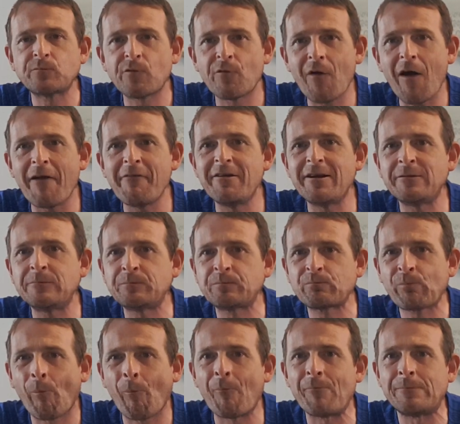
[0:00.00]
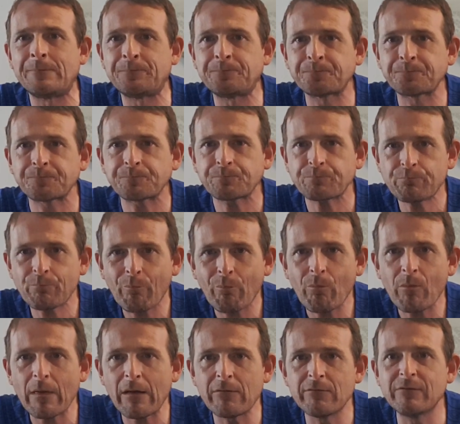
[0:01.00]
Very,
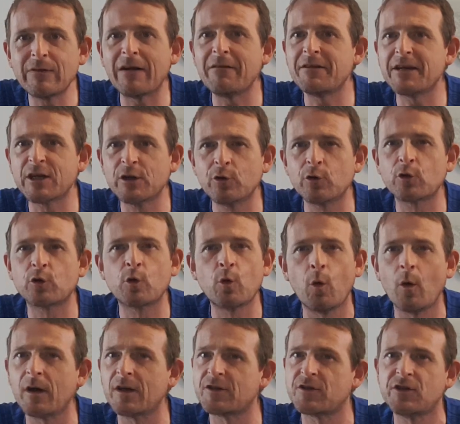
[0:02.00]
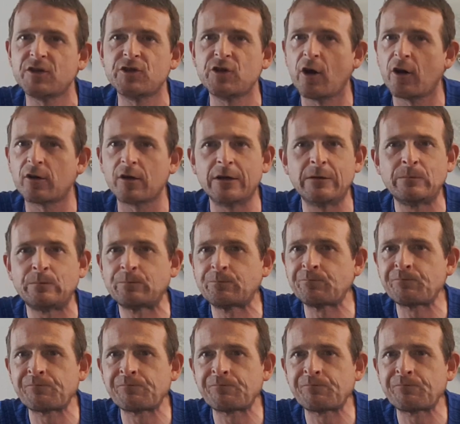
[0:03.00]
very good quality chocolate.